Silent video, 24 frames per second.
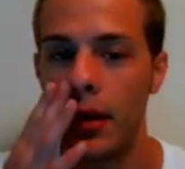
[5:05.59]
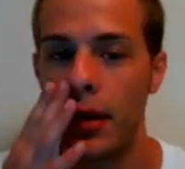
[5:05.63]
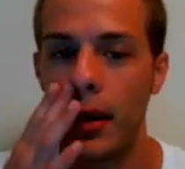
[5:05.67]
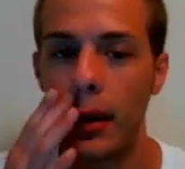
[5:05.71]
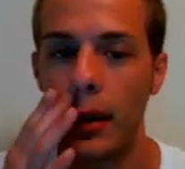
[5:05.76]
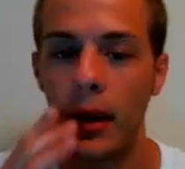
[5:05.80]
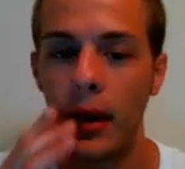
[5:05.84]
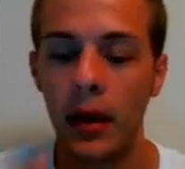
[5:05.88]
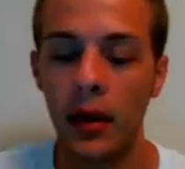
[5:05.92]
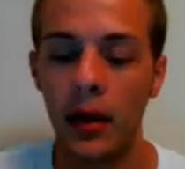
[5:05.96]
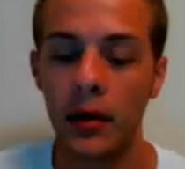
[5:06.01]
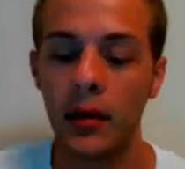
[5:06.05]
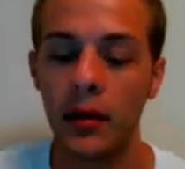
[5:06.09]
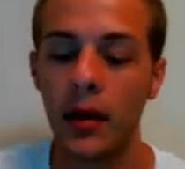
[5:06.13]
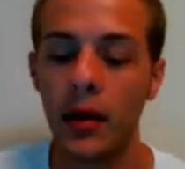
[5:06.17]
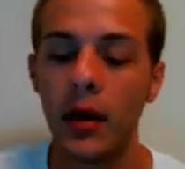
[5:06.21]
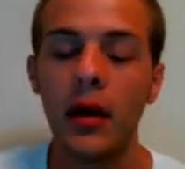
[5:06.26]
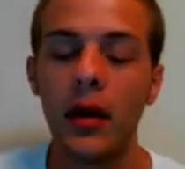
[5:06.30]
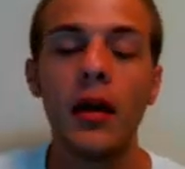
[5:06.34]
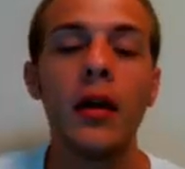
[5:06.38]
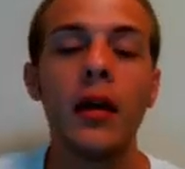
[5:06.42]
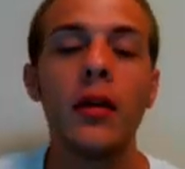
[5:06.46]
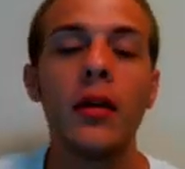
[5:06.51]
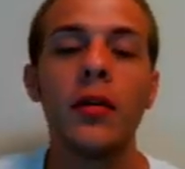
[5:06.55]
and
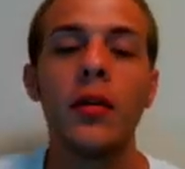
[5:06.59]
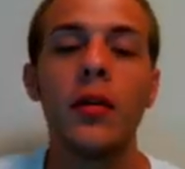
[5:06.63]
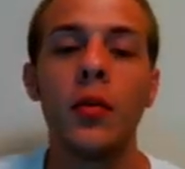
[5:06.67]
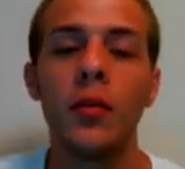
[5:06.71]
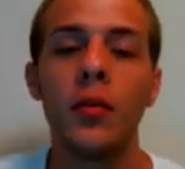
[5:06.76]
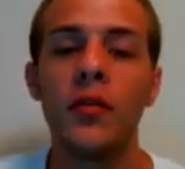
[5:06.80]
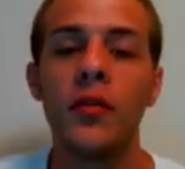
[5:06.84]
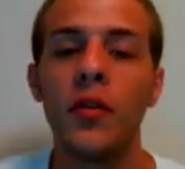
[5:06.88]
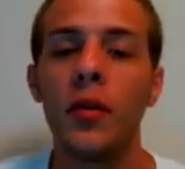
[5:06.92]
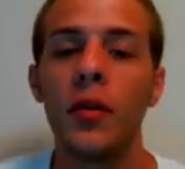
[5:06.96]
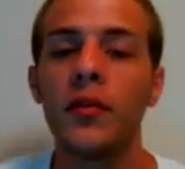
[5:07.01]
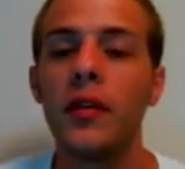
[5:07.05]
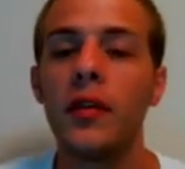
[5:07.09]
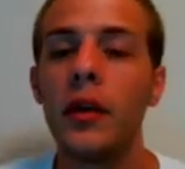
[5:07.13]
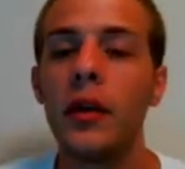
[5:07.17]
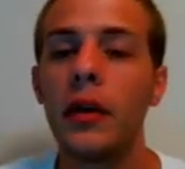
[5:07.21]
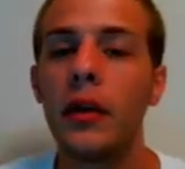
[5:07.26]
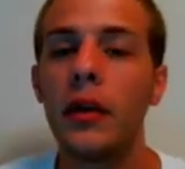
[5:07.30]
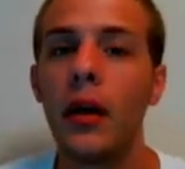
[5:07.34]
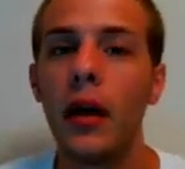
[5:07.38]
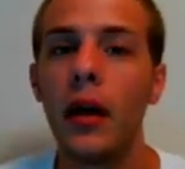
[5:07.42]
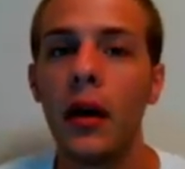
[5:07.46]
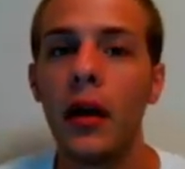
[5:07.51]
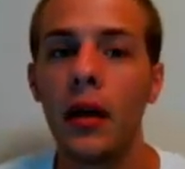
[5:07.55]
the
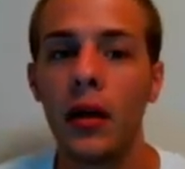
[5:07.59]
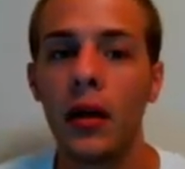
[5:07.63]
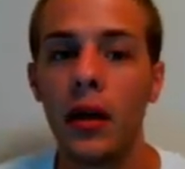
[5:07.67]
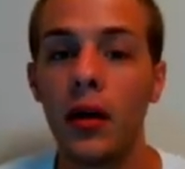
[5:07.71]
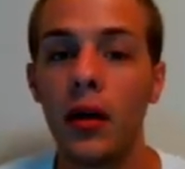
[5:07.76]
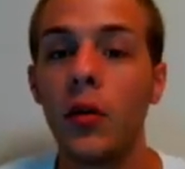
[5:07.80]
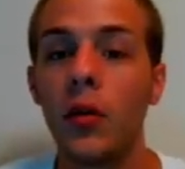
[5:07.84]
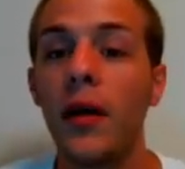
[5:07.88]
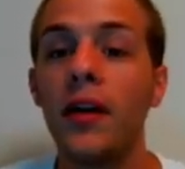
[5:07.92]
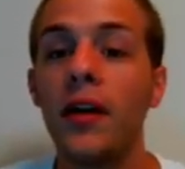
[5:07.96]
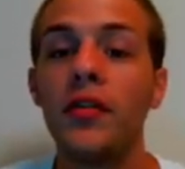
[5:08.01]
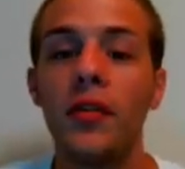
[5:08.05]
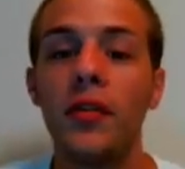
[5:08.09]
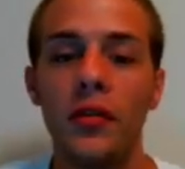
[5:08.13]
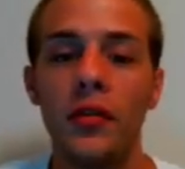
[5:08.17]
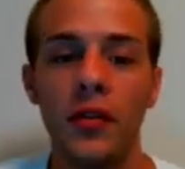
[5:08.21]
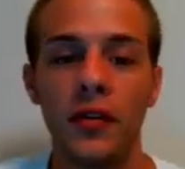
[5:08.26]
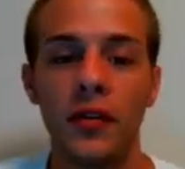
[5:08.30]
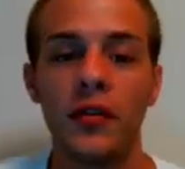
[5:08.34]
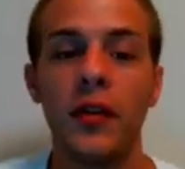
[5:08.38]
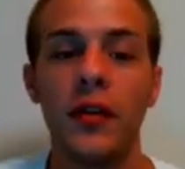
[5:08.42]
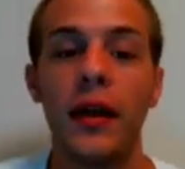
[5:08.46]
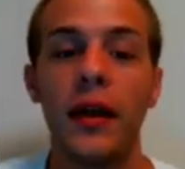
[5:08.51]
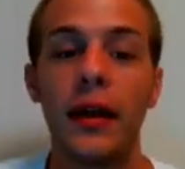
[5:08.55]
resulting uh, equation
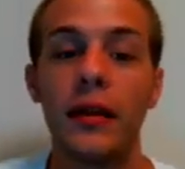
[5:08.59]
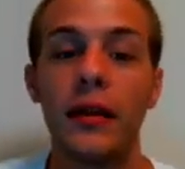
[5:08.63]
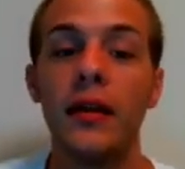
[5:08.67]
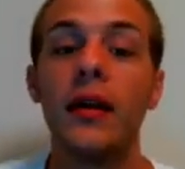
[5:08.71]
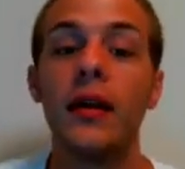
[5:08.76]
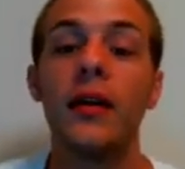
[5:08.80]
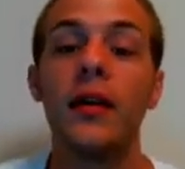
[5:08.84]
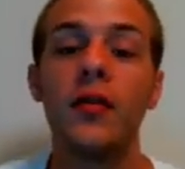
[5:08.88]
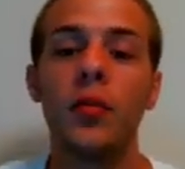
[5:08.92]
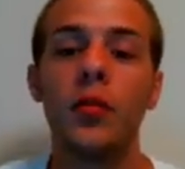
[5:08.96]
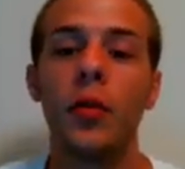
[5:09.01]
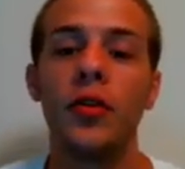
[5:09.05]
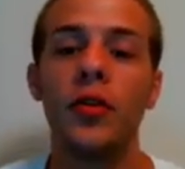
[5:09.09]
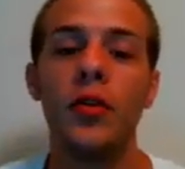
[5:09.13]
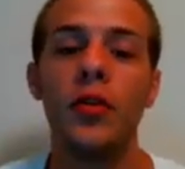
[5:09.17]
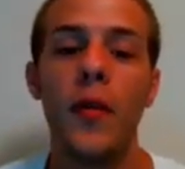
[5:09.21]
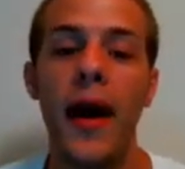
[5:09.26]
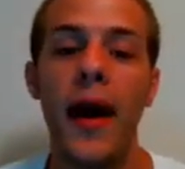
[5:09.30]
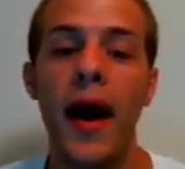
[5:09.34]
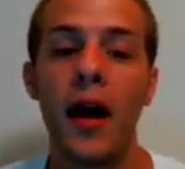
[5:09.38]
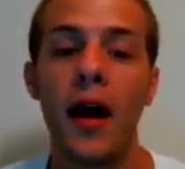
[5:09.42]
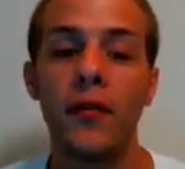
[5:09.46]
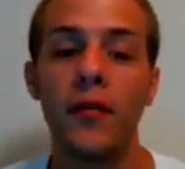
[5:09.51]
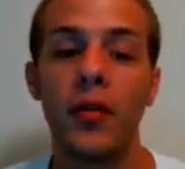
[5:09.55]
looks like this, where you
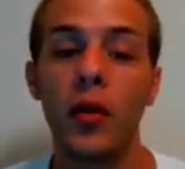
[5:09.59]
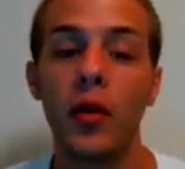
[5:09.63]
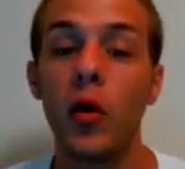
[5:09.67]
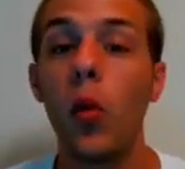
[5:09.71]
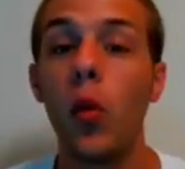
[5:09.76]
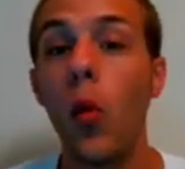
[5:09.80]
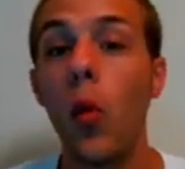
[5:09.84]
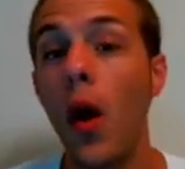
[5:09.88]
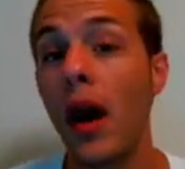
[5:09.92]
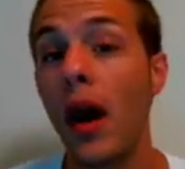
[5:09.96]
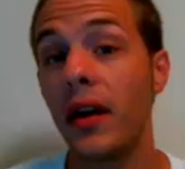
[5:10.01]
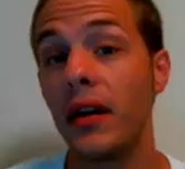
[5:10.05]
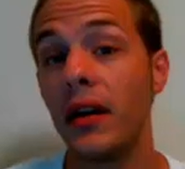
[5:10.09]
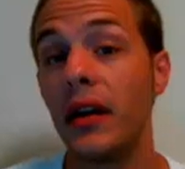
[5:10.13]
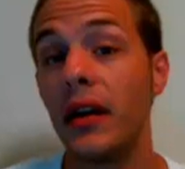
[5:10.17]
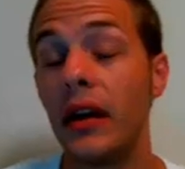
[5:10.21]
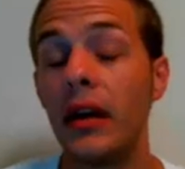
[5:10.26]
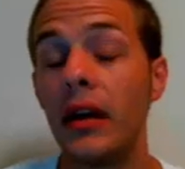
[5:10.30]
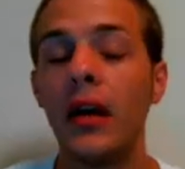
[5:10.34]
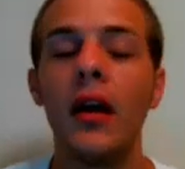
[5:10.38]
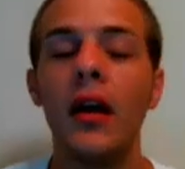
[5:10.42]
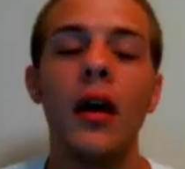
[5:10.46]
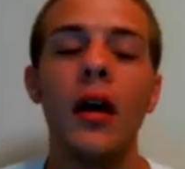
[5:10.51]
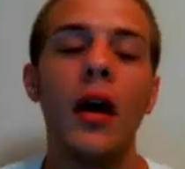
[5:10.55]
have the
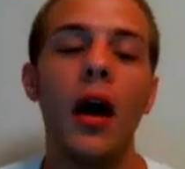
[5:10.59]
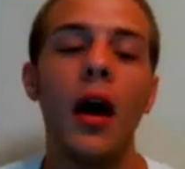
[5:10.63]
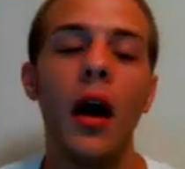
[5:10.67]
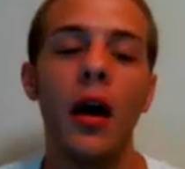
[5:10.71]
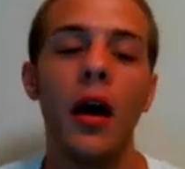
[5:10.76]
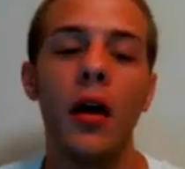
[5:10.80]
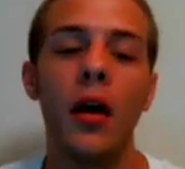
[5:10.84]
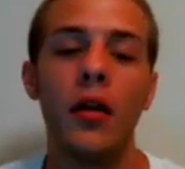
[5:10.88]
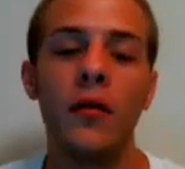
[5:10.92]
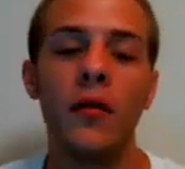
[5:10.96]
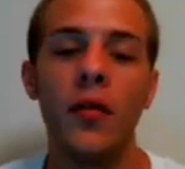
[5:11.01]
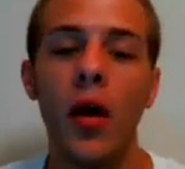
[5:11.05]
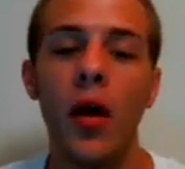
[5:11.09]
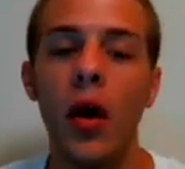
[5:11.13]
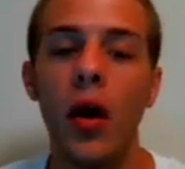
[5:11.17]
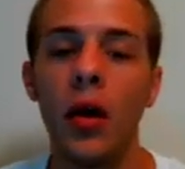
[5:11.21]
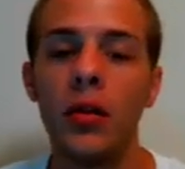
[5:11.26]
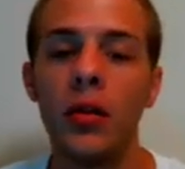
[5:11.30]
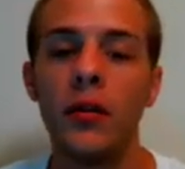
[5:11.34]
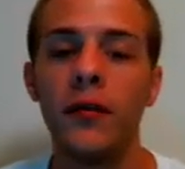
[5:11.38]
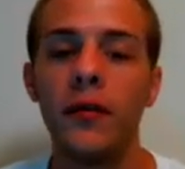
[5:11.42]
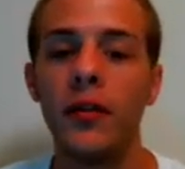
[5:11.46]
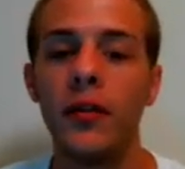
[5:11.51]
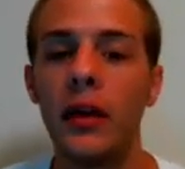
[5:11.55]
quantity of
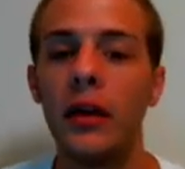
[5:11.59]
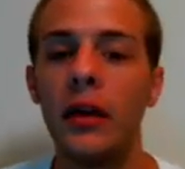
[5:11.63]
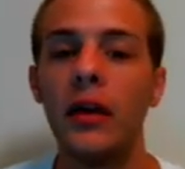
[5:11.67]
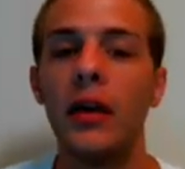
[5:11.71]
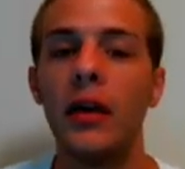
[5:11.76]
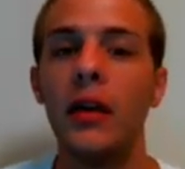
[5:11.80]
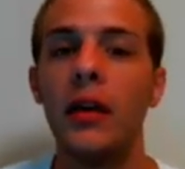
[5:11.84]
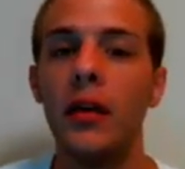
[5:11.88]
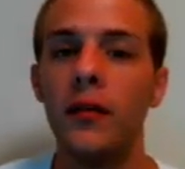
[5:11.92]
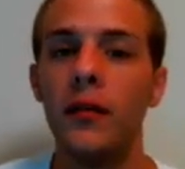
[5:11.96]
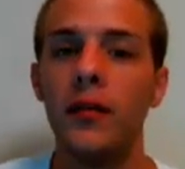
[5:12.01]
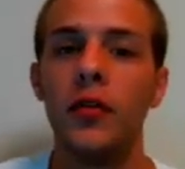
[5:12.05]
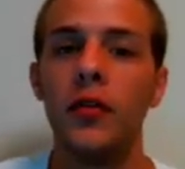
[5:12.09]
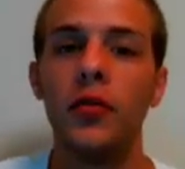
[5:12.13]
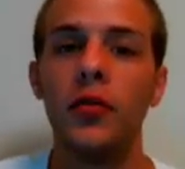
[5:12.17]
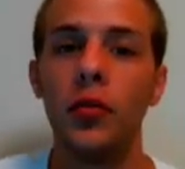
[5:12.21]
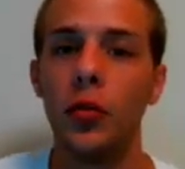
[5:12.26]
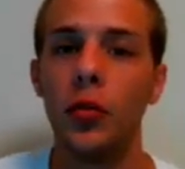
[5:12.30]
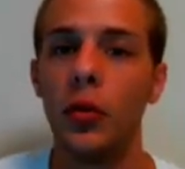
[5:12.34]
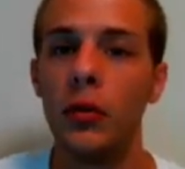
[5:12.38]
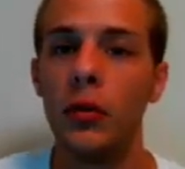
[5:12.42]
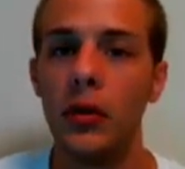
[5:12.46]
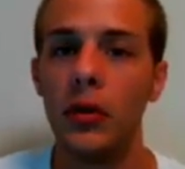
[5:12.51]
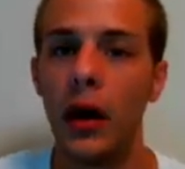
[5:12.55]
all of the
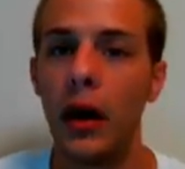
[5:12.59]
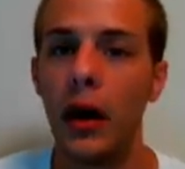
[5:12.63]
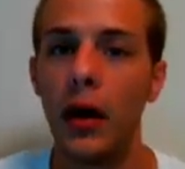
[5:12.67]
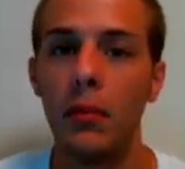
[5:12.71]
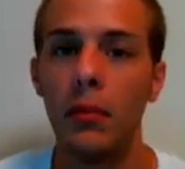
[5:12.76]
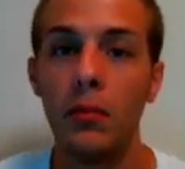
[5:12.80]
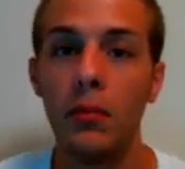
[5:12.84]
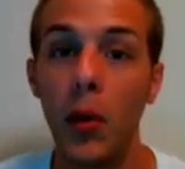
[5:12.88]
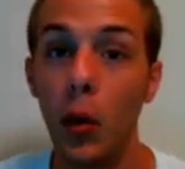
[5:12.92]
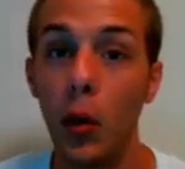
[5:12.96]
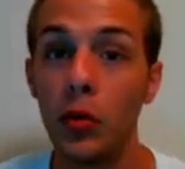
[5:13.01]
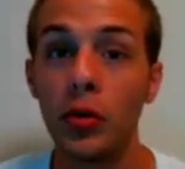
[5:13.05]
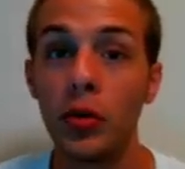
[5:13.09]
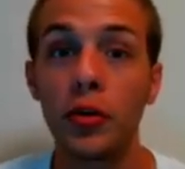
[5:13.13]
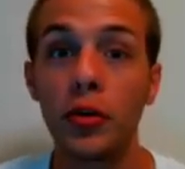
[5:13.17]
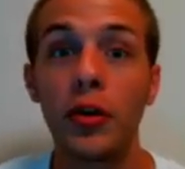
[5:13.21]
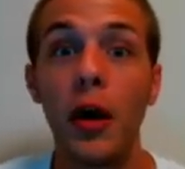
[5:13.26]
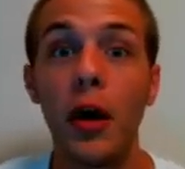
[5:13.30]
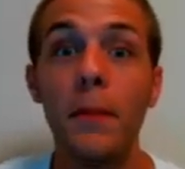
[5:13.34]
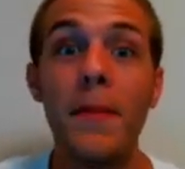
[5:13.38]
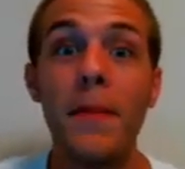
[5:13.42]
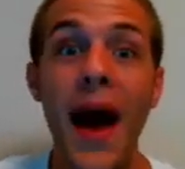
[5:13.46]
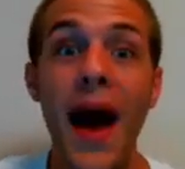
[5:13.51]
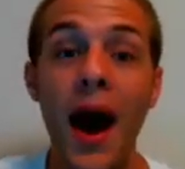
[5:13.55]
individual uh, molar
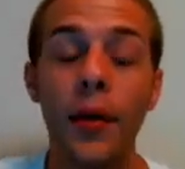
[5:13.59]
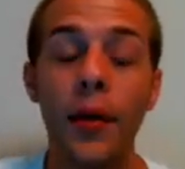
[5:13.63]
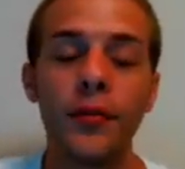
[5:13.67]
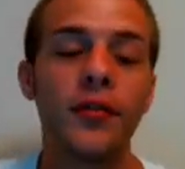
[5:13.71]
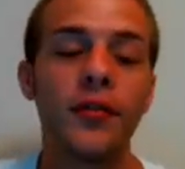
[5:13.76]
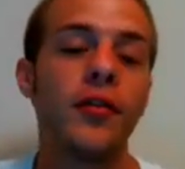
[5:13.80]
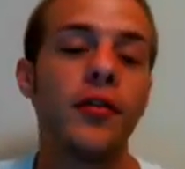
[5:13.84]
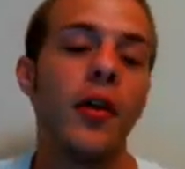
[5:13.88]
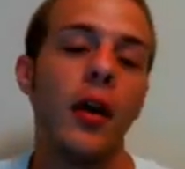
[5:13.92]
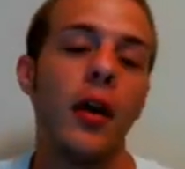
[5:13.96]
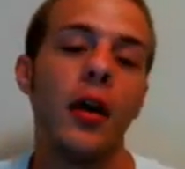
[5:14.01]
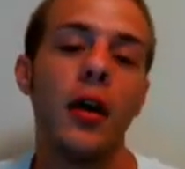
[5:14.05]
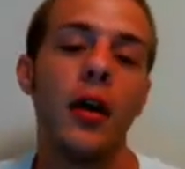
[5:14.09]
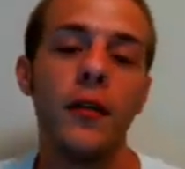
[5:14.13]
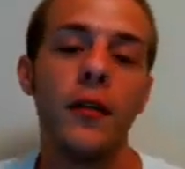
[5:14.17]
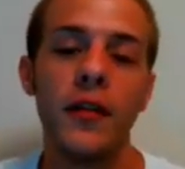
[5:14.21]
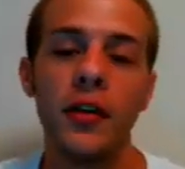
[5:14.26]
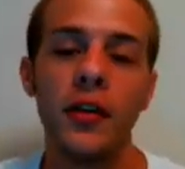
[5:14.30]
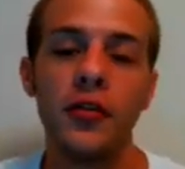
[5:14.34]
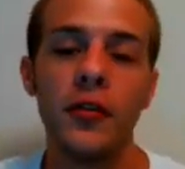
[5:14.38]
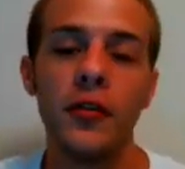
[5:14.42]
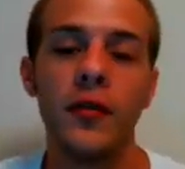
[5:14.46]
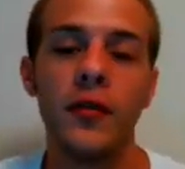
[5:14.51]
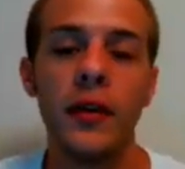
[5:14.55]
amounts of
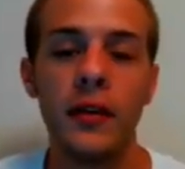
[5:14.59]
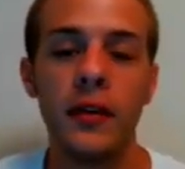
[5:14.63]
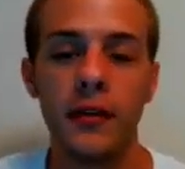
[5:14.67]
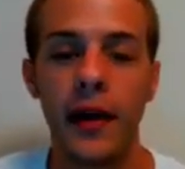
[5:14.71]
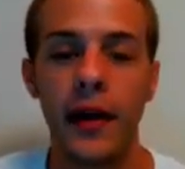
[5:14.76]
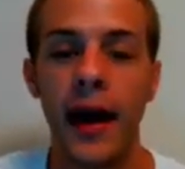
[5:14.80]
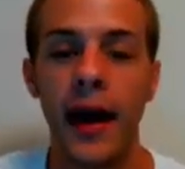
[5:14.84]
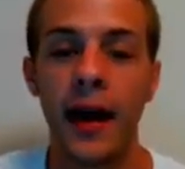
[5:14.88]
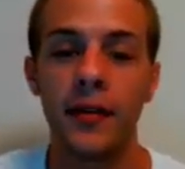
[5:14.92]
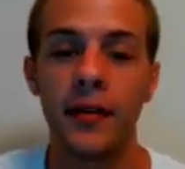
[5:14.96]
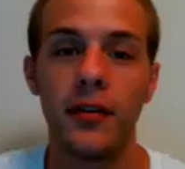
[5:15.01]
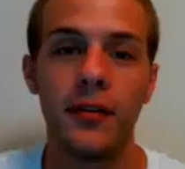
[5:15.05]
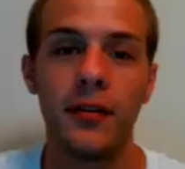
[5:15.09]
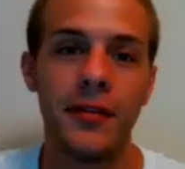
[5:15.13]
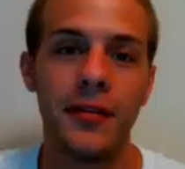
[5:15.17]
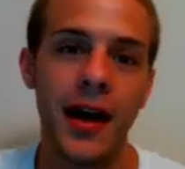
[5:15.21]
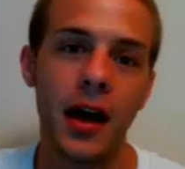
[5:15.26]
each of these gases.